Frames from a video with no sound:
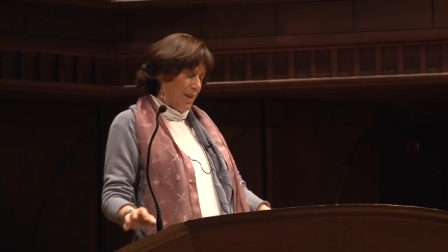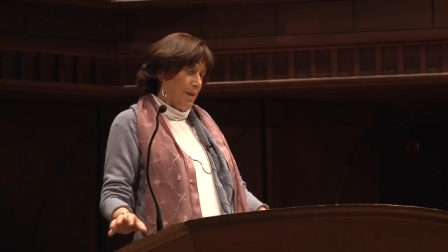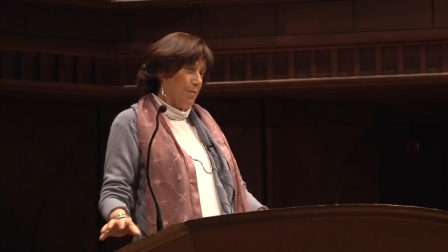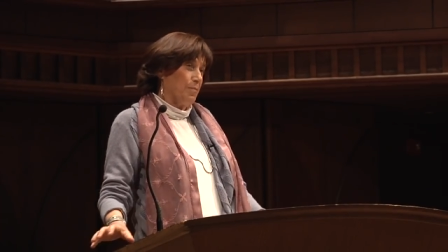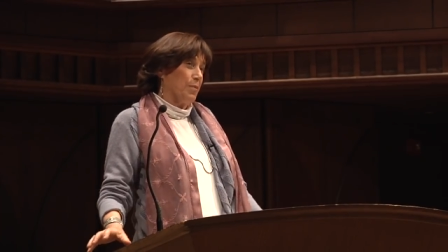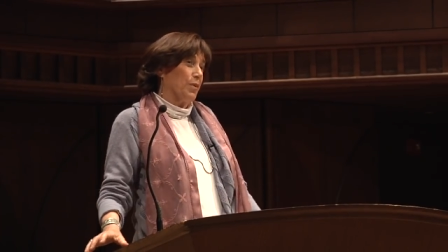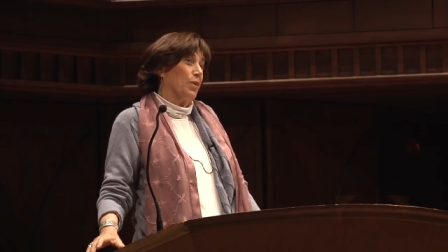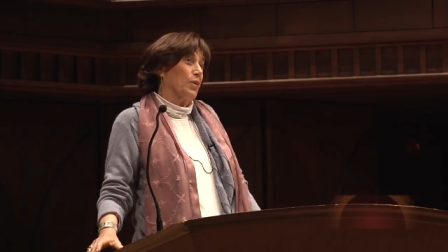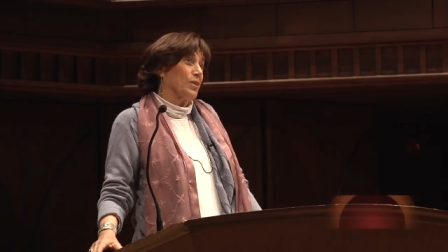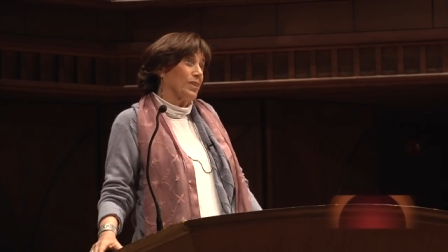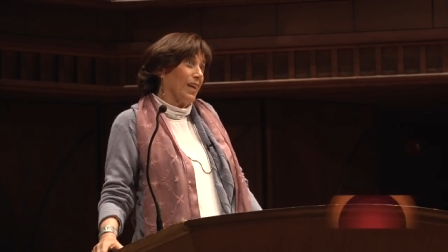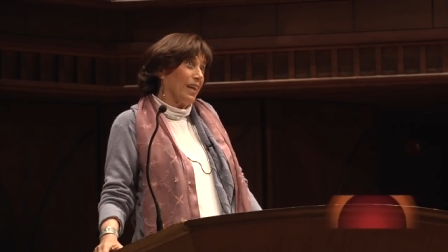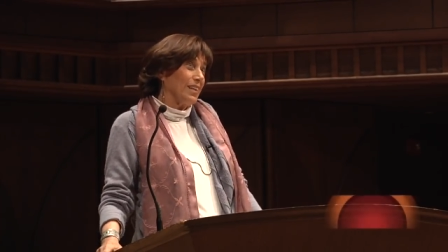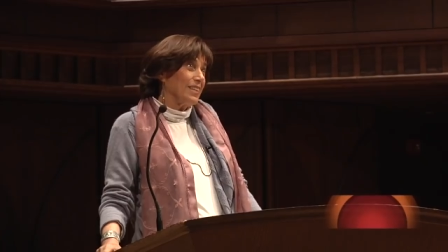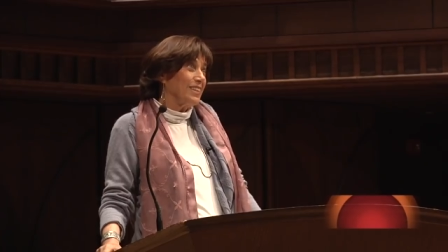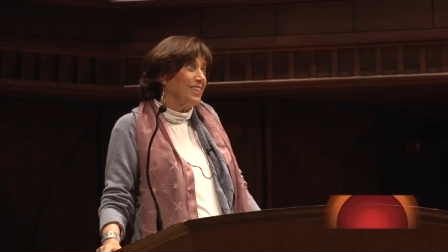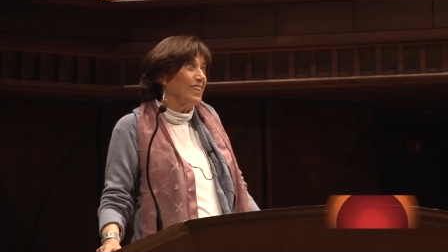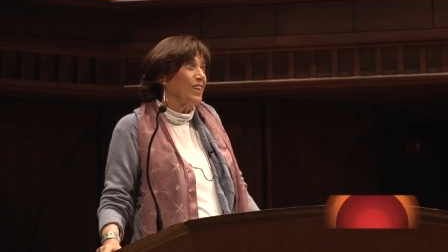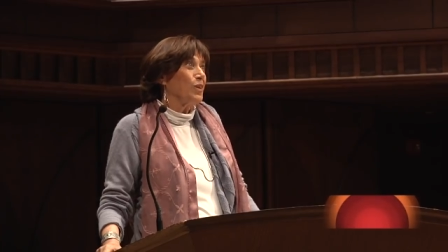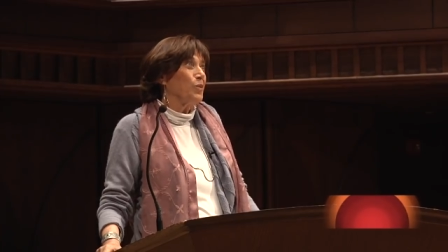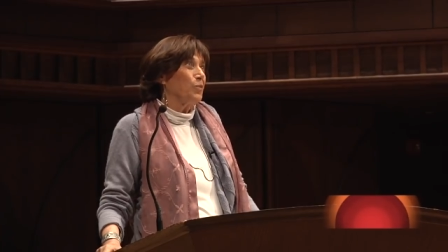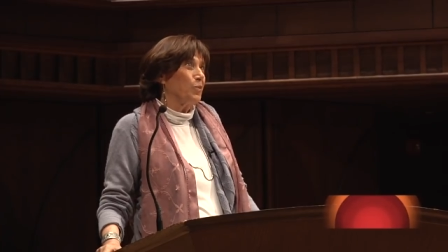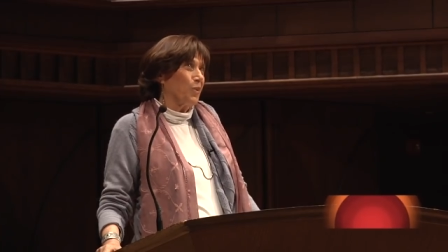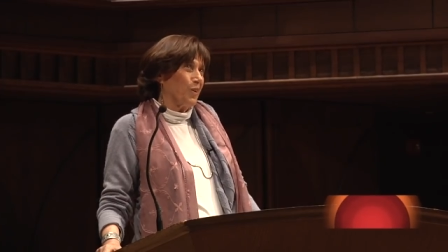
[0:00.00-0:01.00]
Because I
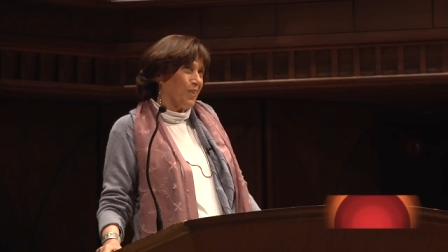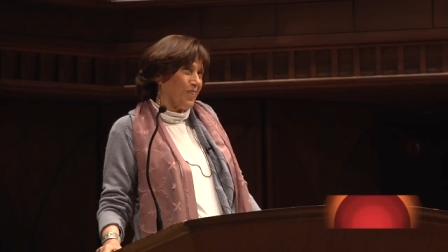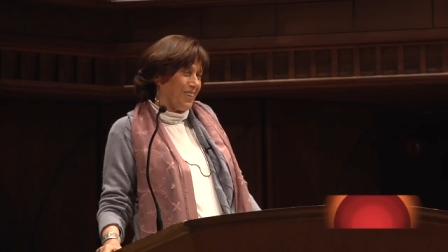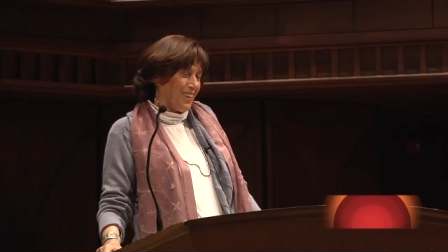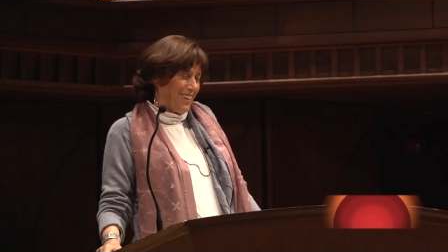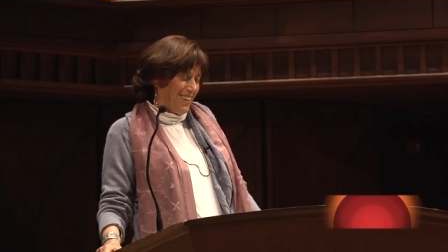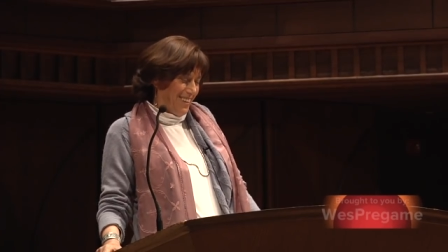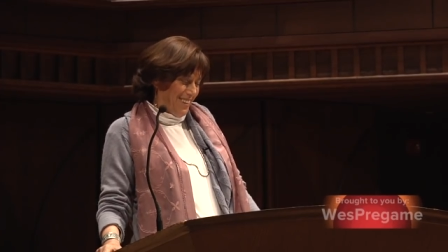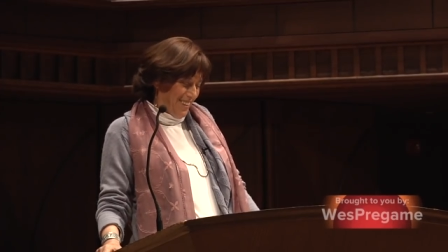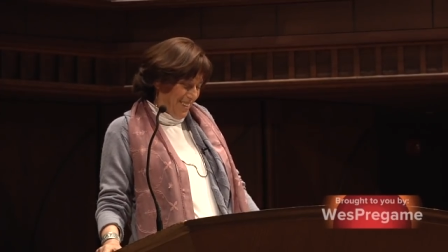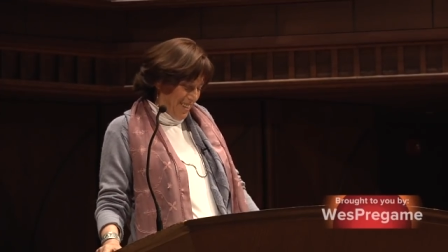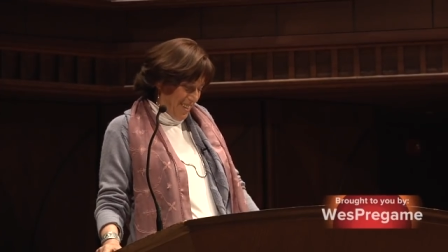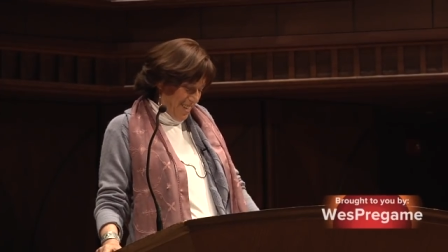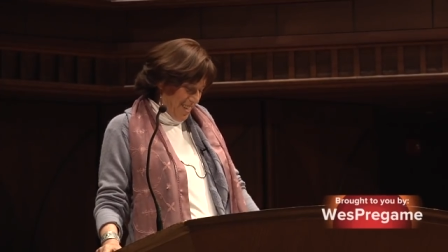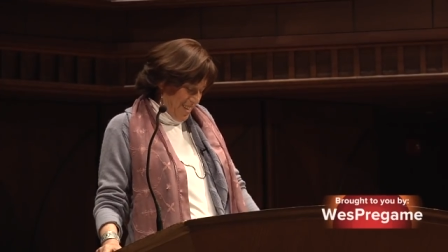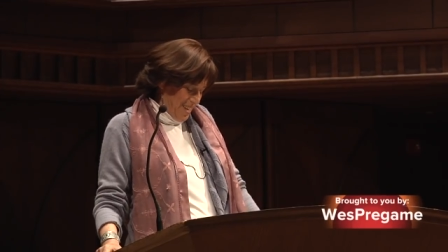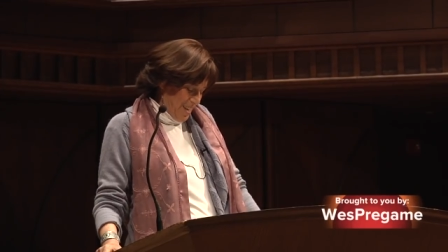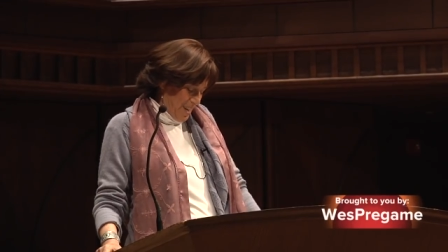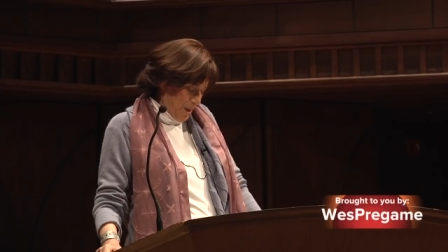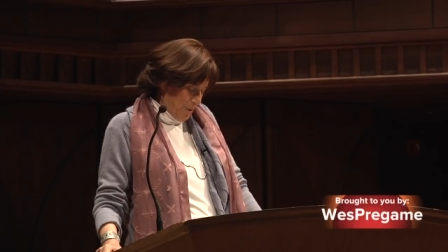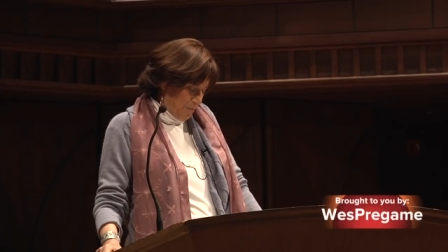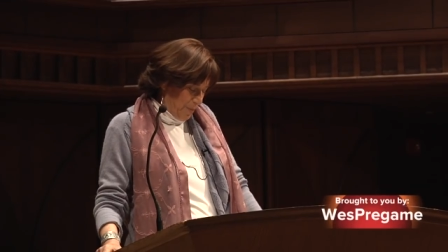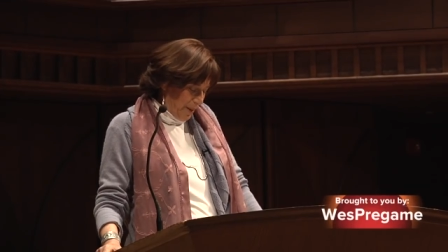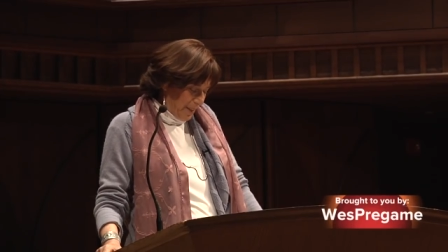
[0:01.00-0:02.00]
still worry
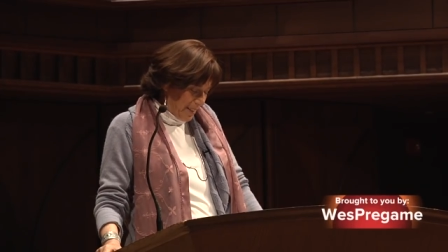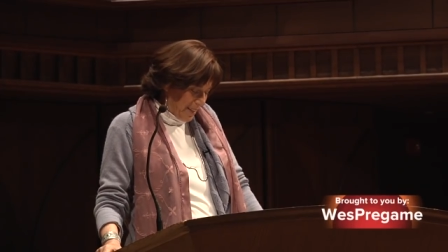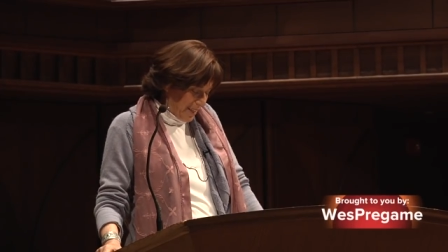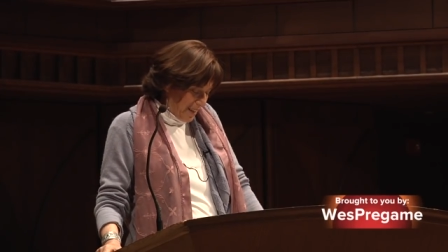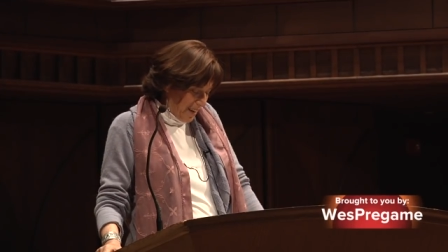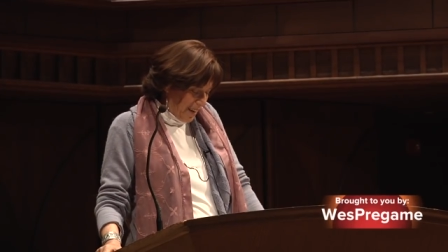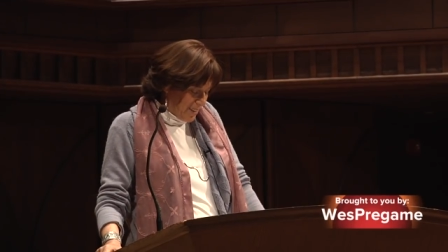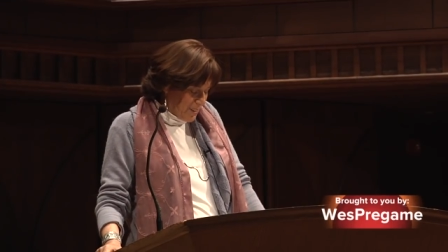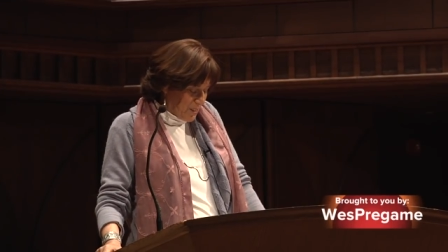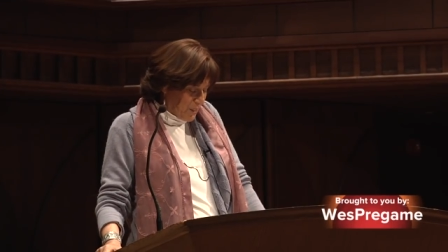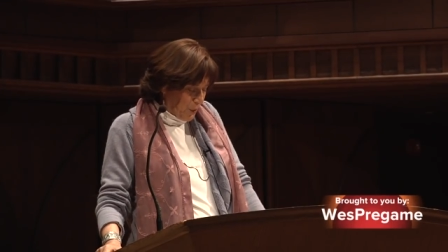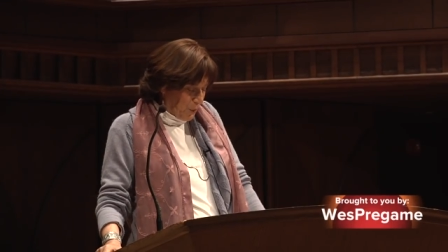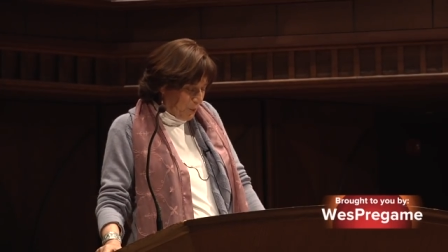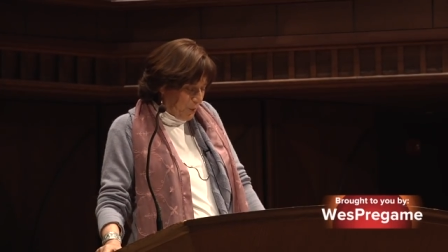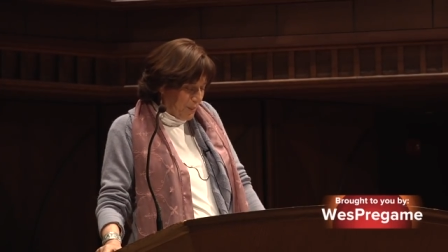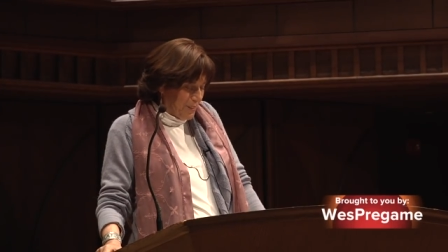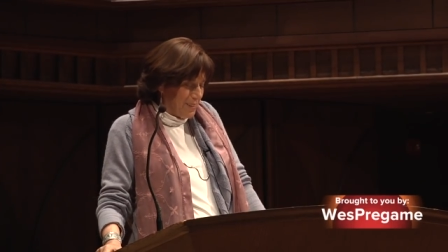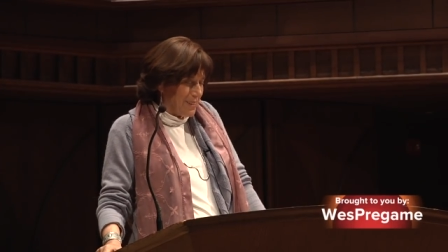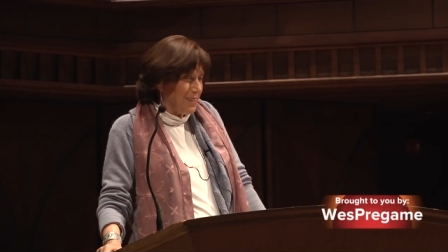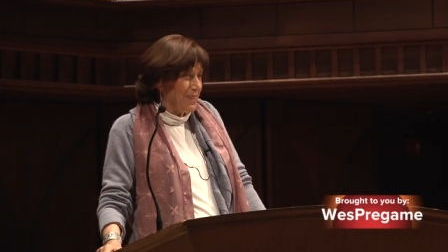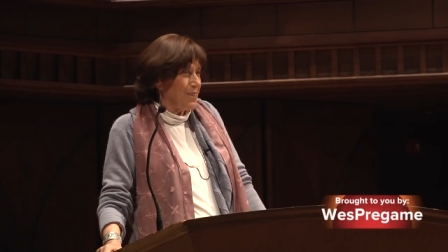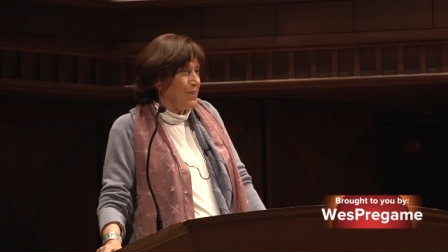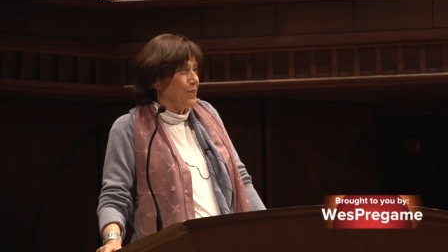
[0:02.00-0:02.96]
about the consequences.